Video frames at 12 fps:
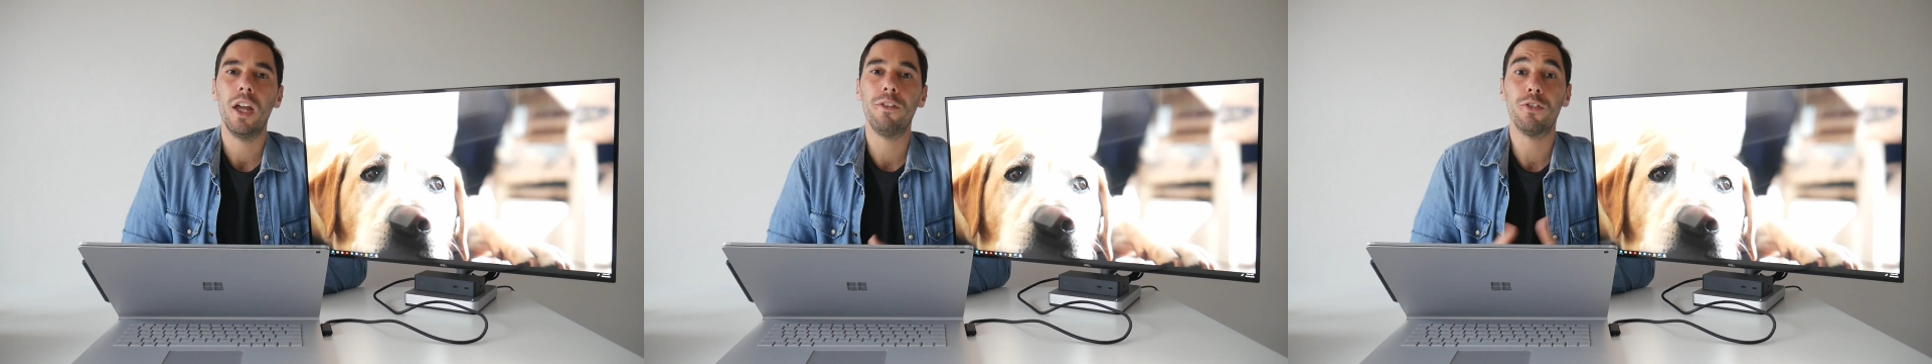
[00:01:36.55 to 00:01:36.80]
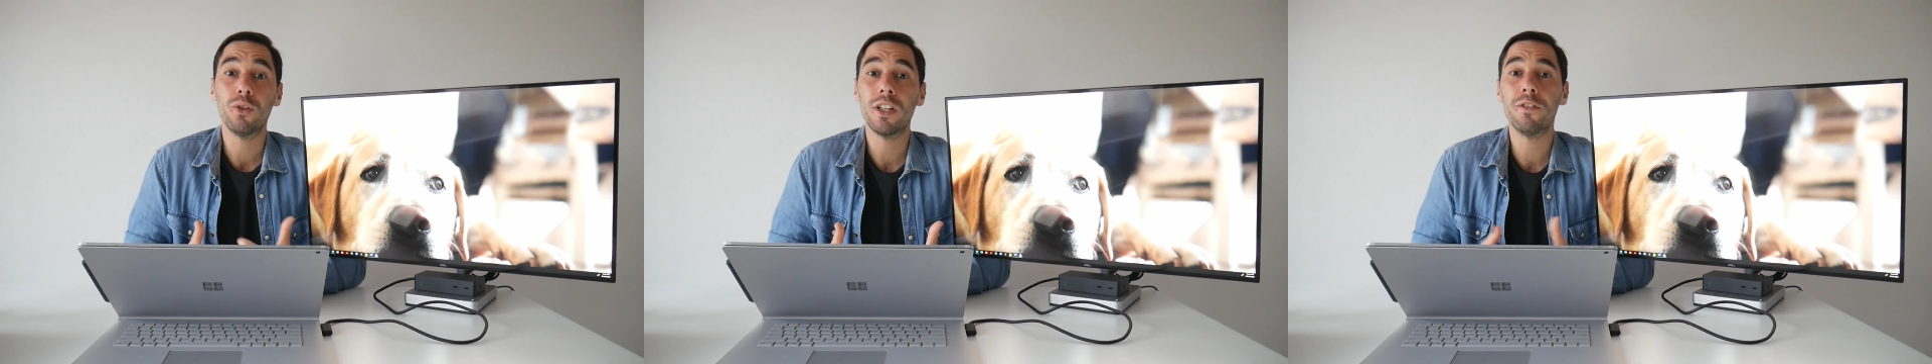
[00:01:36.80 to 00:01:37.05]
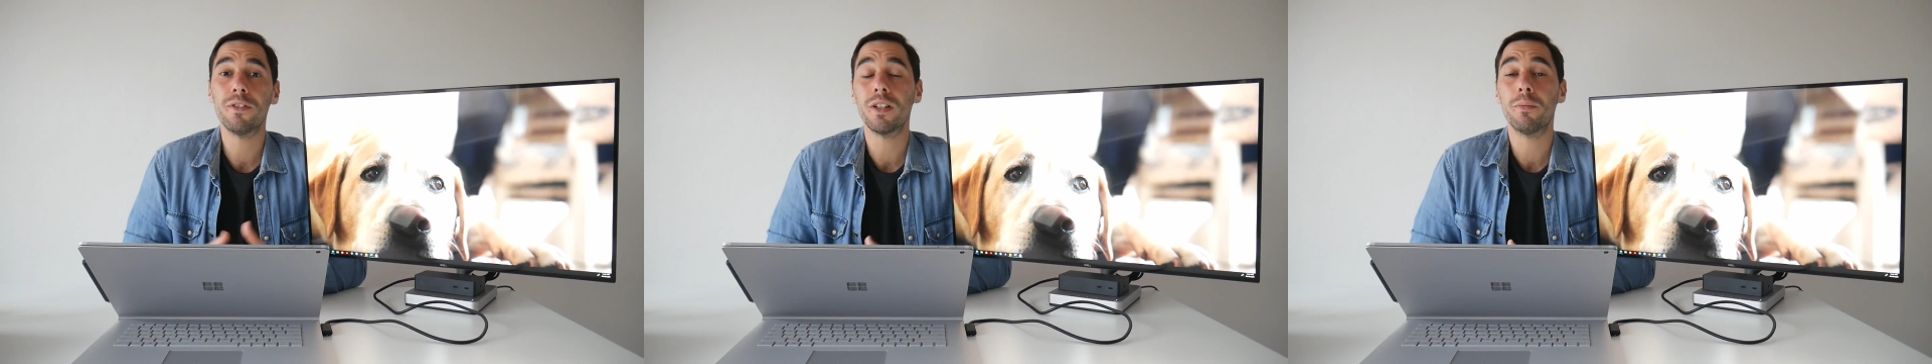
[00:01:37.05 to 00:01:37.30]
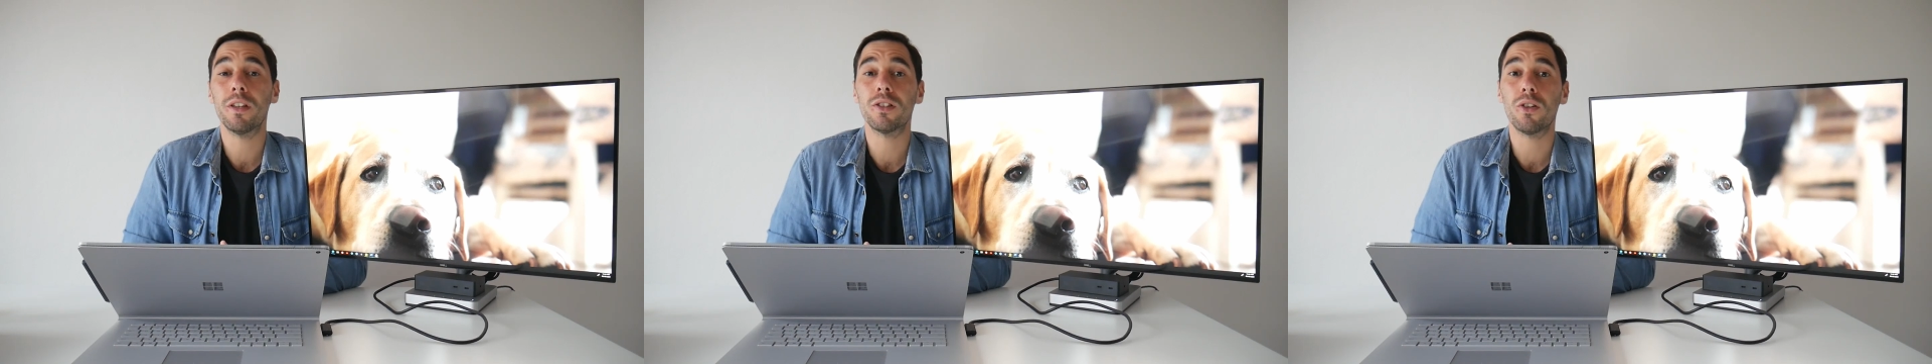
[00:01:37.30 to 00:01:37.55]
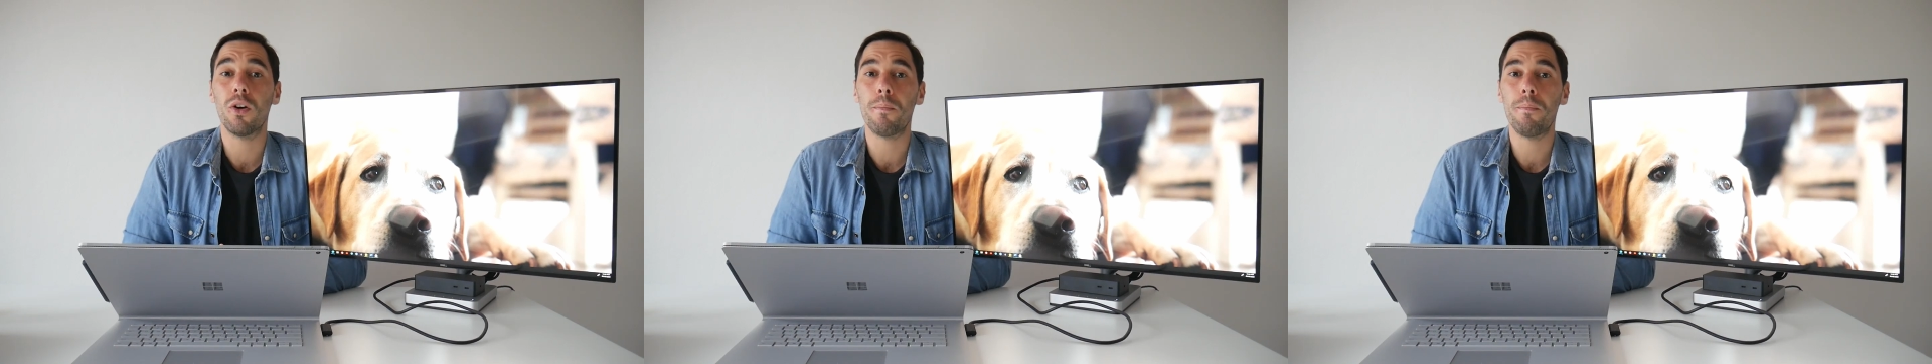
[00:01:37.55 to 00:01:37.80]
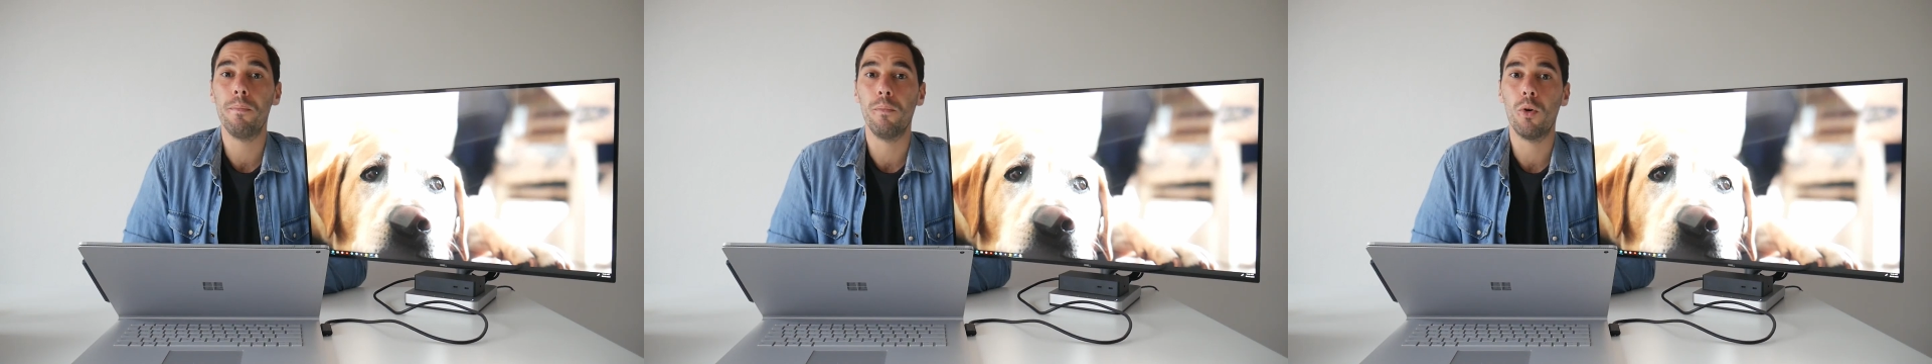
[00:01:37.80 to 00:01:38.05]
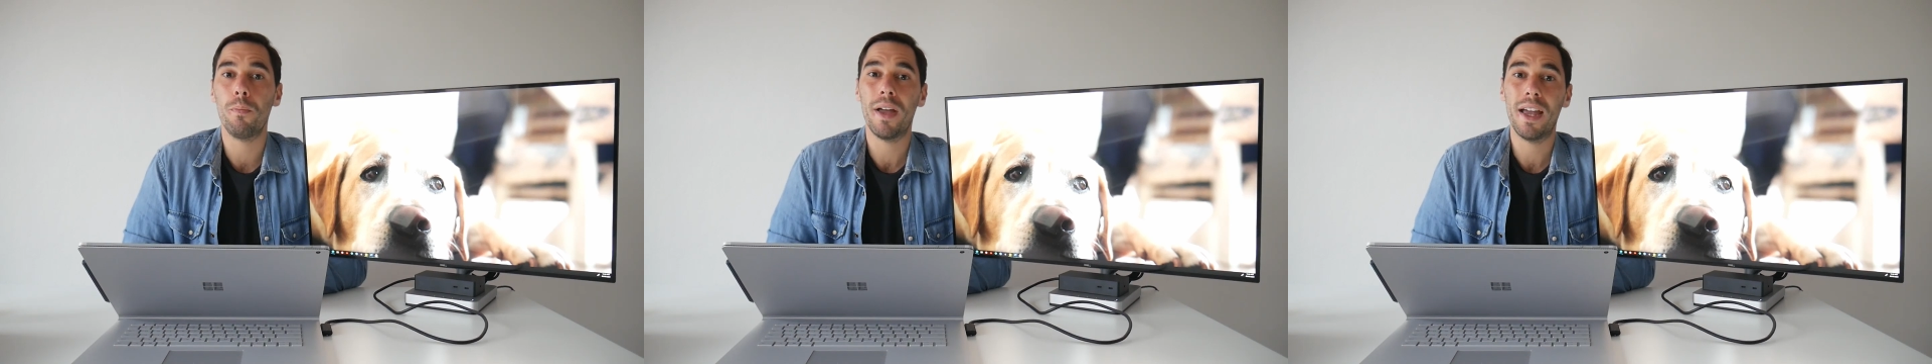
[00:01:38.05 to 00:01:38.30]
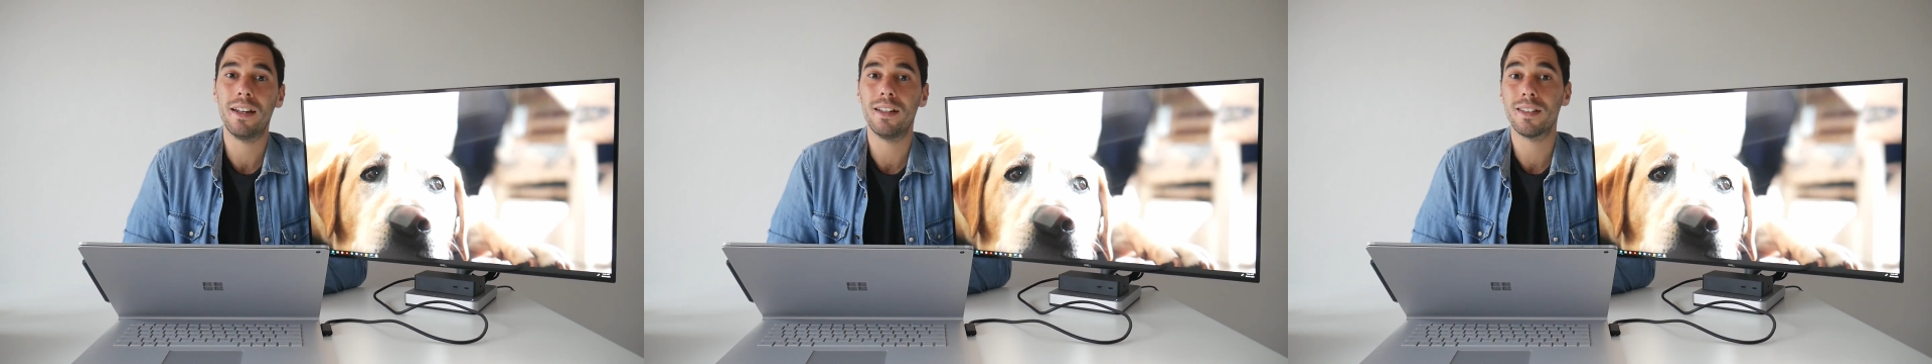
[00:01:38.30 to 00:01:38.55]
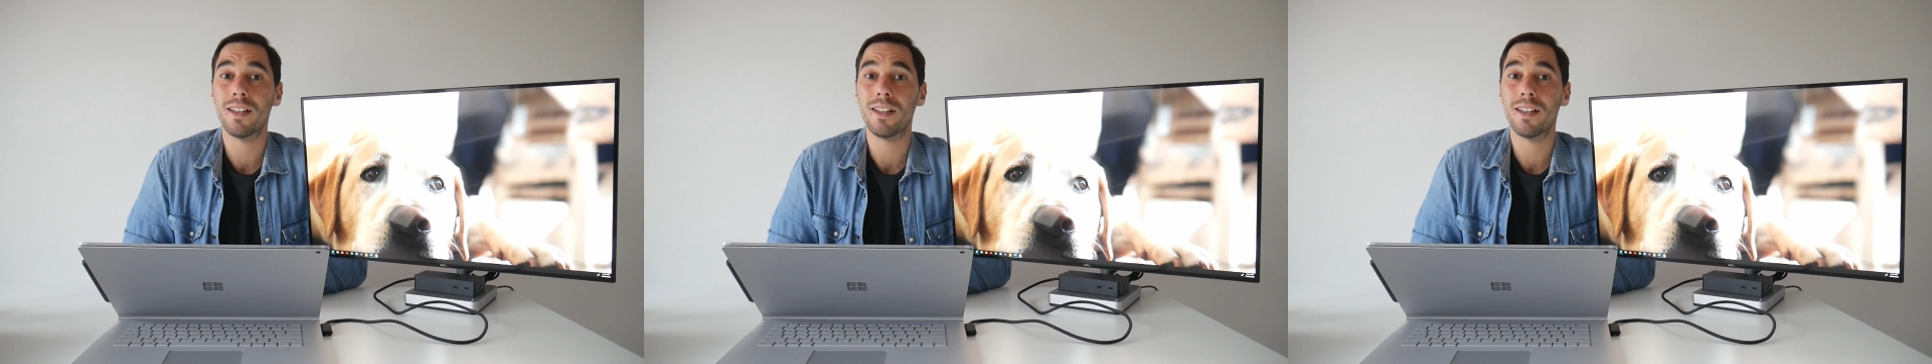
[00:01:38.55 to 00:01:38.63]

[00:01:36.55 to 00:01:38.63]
If you're looking for something that's a lot more pen and